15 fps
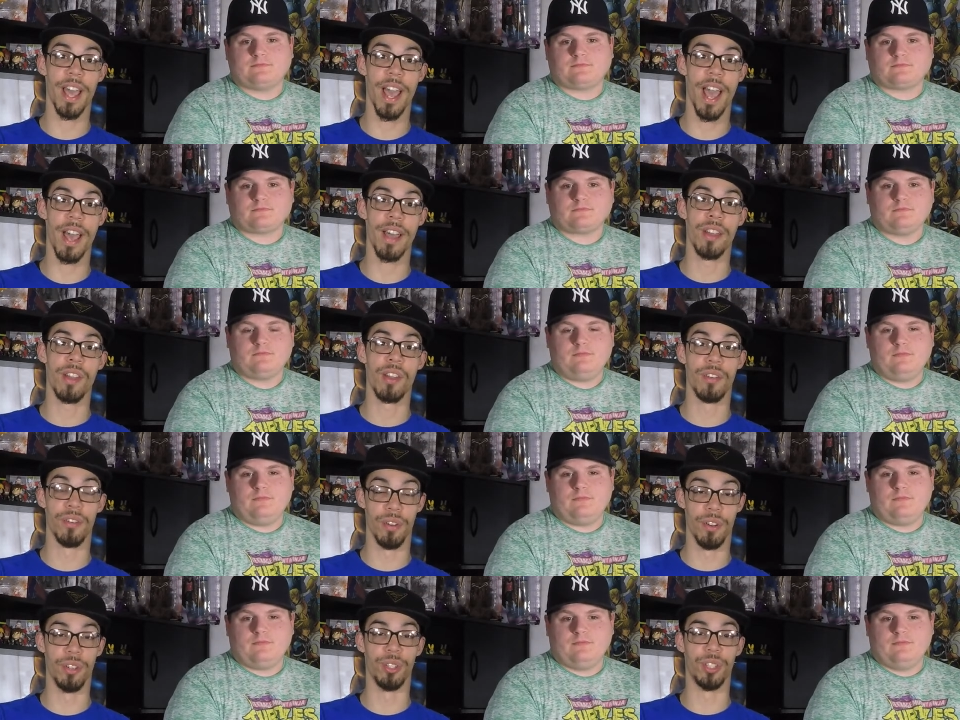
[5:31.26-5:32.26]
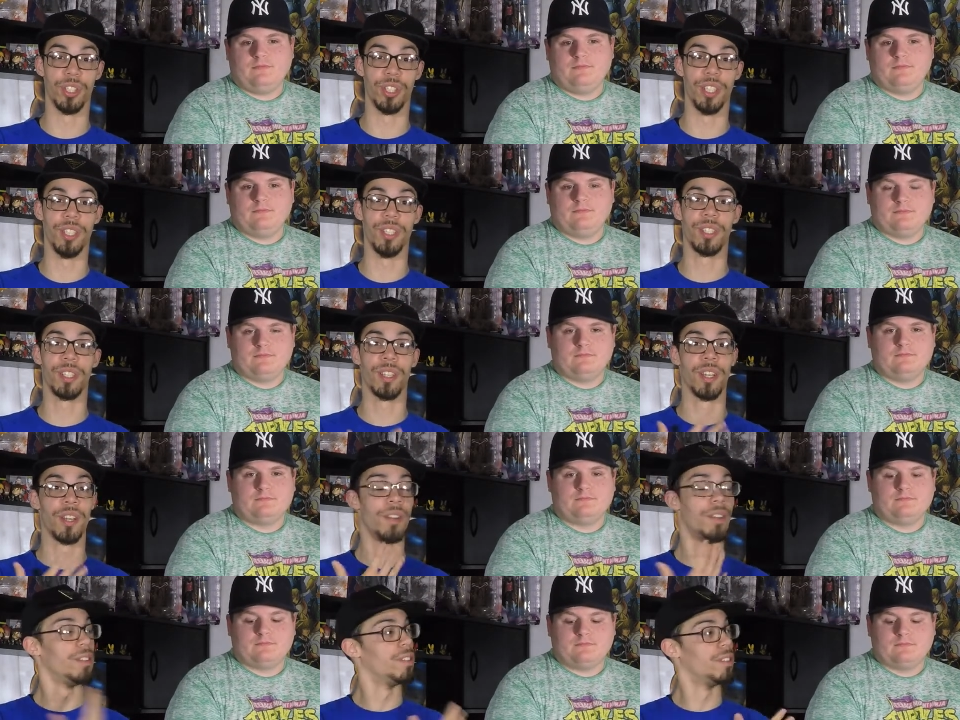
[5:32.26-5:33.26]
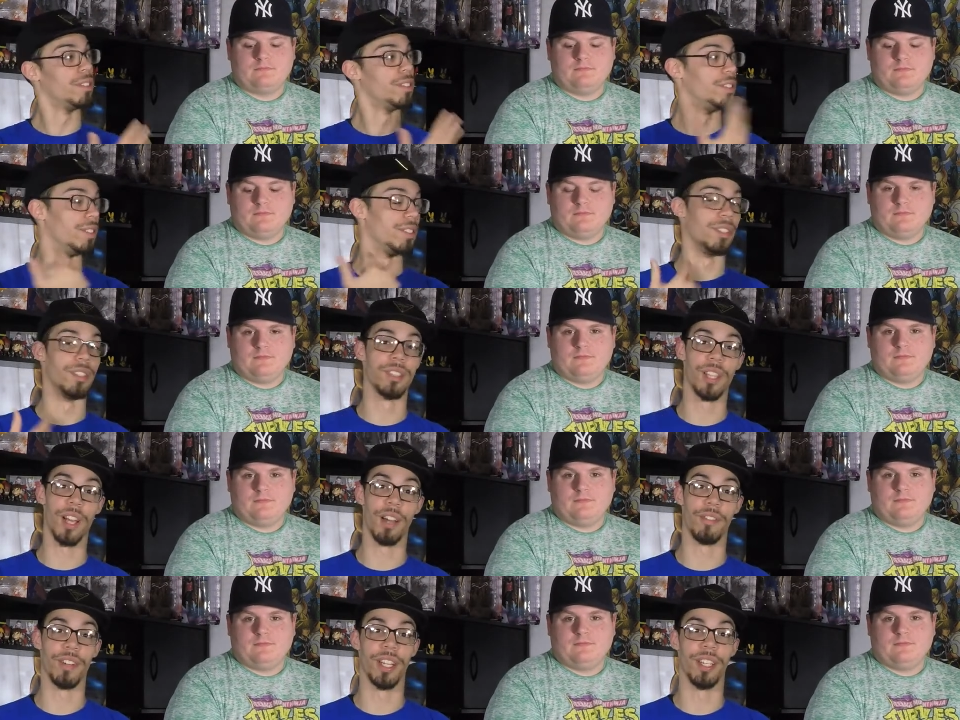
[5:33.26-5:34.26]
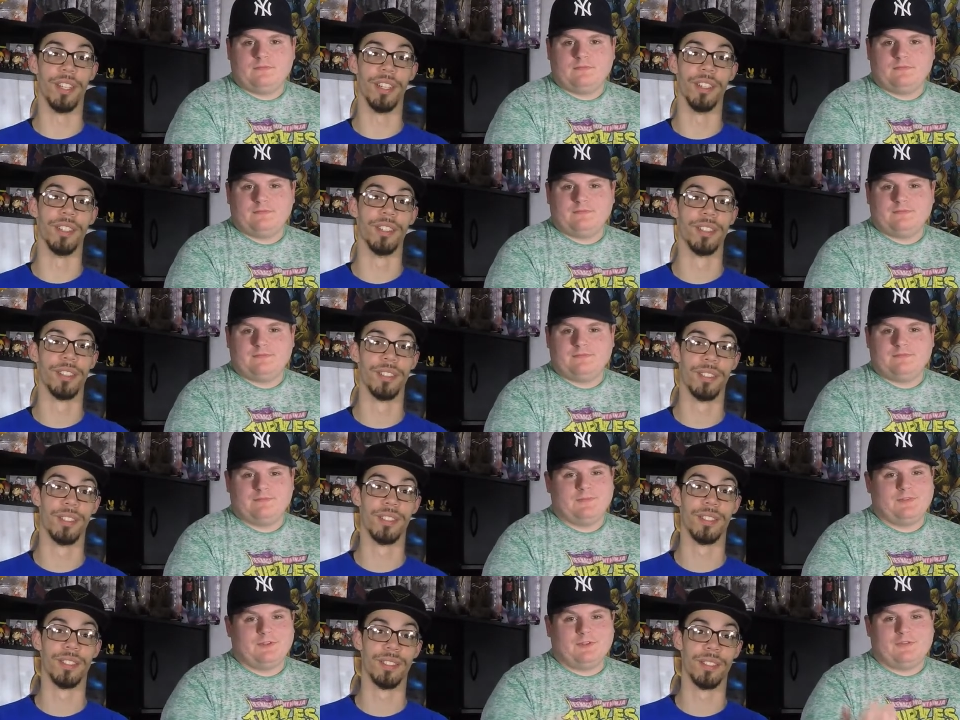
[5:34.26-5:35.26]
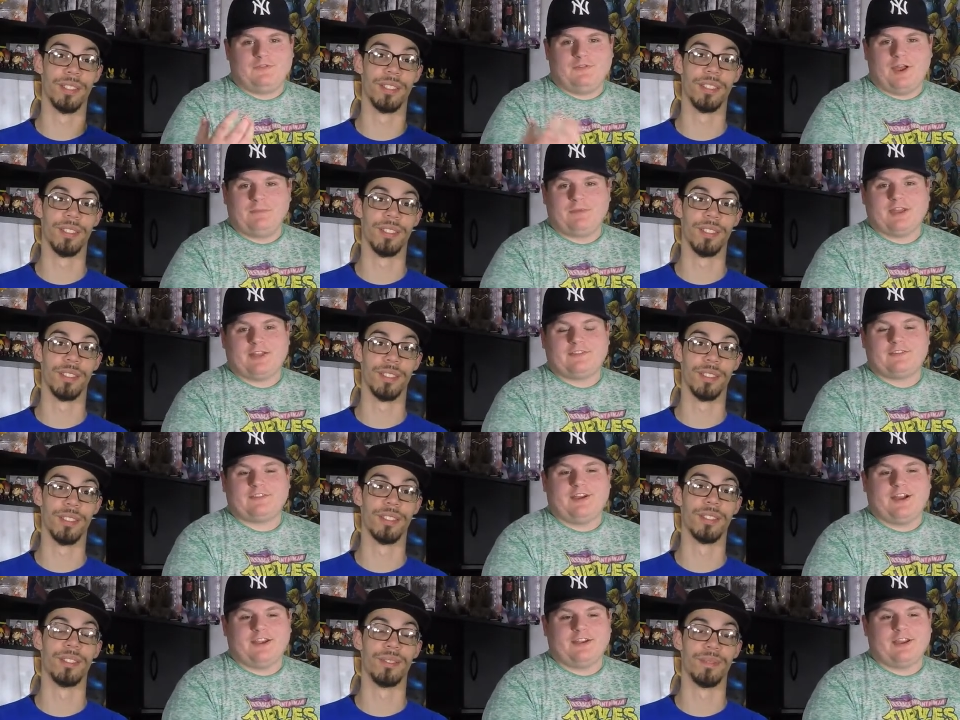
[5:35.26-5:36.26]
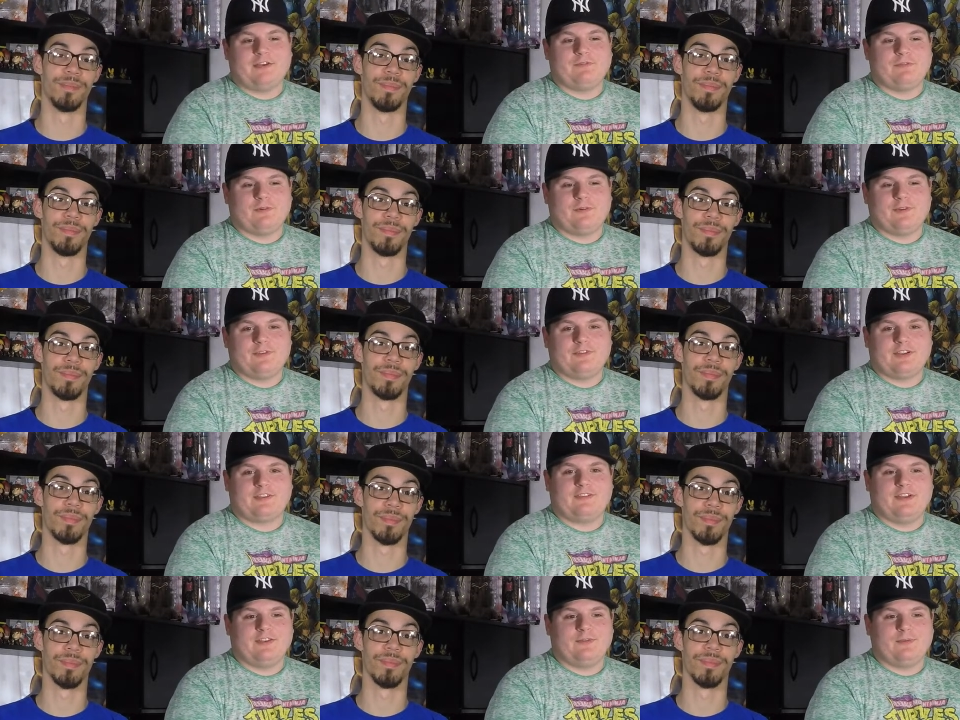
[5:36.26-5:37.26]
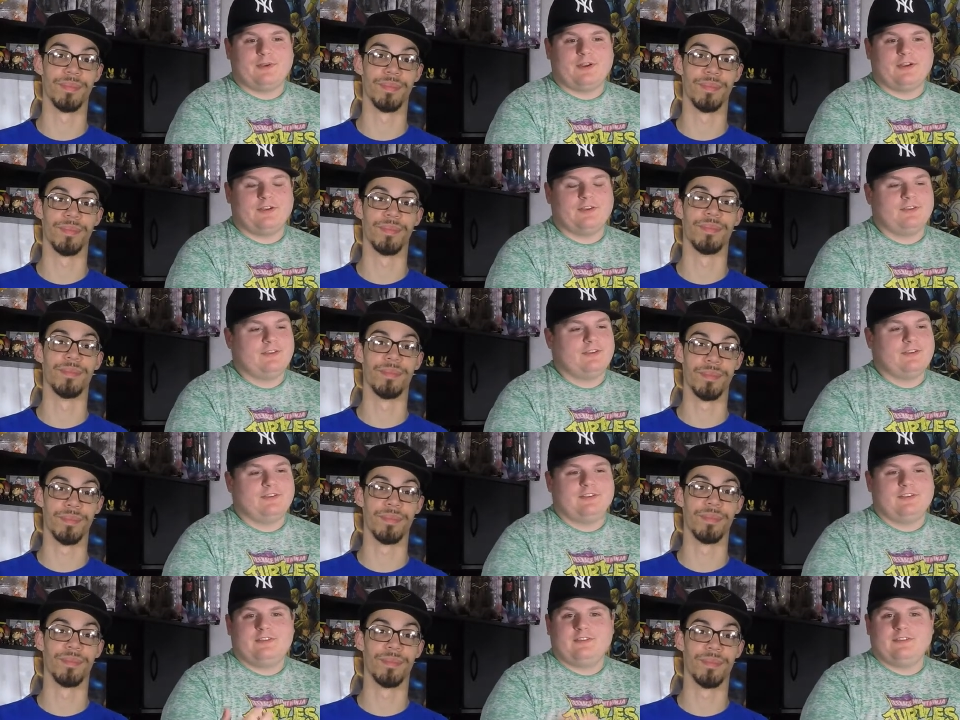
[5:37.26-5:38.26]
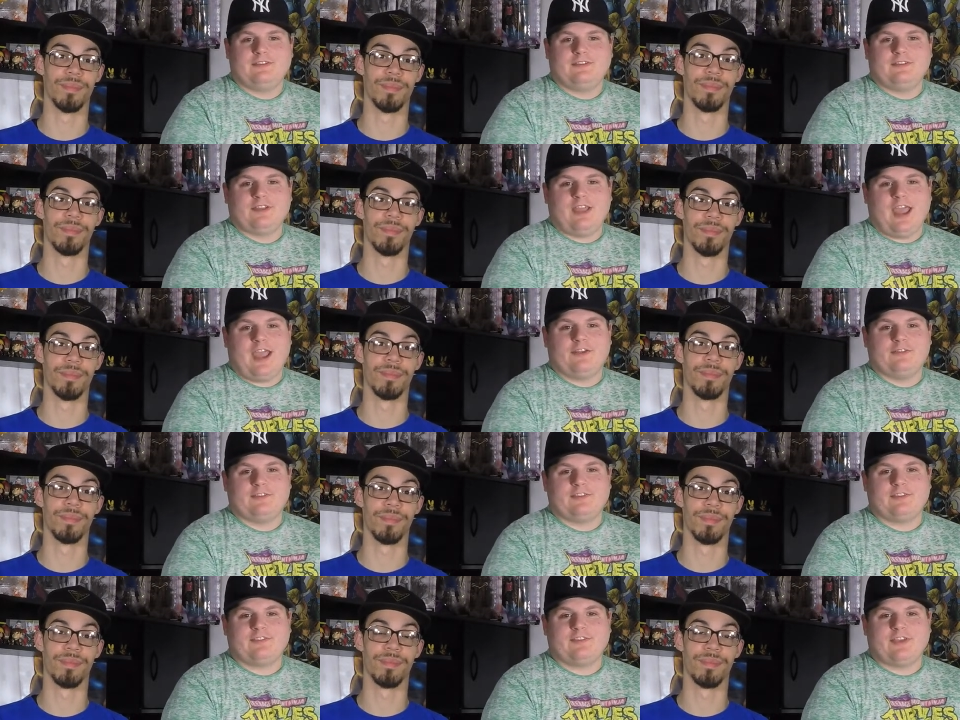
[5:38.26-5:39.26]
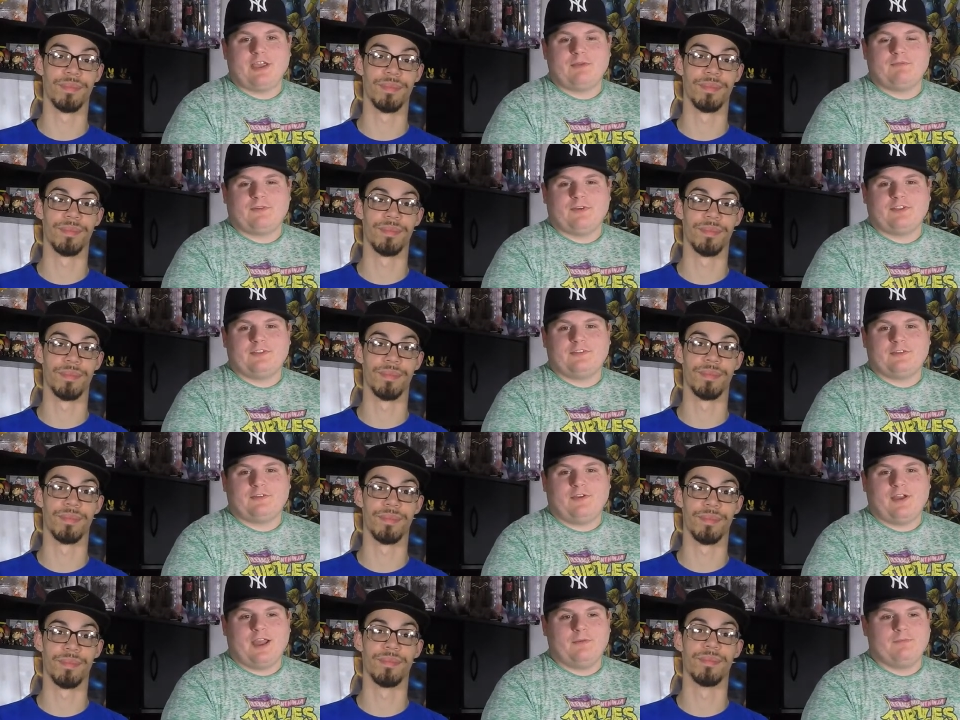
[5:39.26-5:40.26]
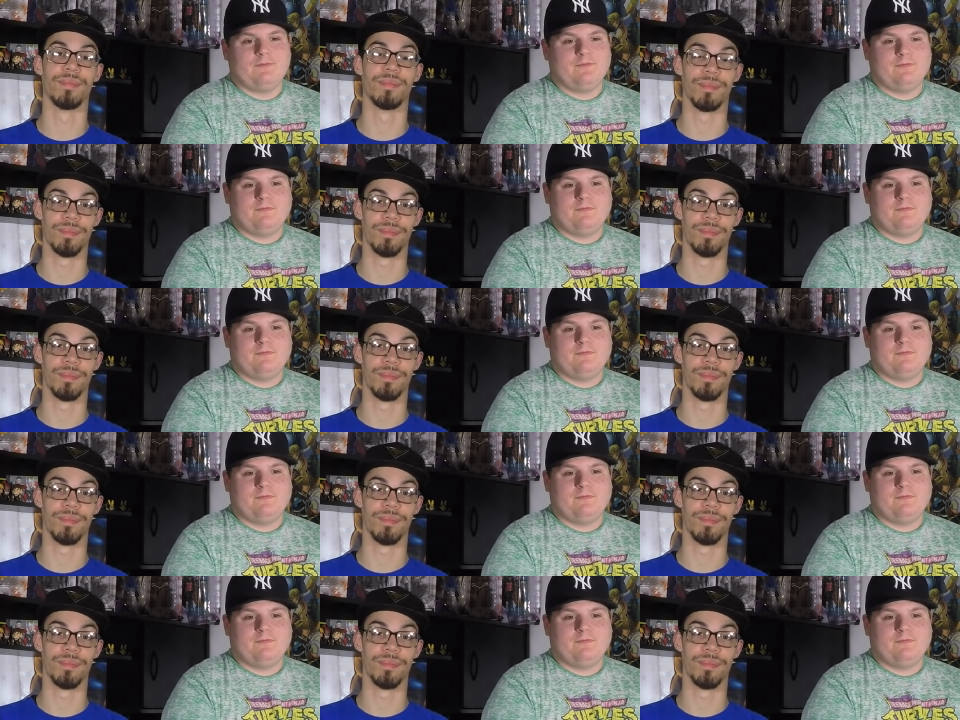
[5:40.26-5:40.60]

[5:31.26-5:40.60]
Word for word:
Speaker 1: at NerdSheet. This is Scott right here.
Speaker 2: You can find me at Scott9406 on Twitter. Handle is the same for Instagram,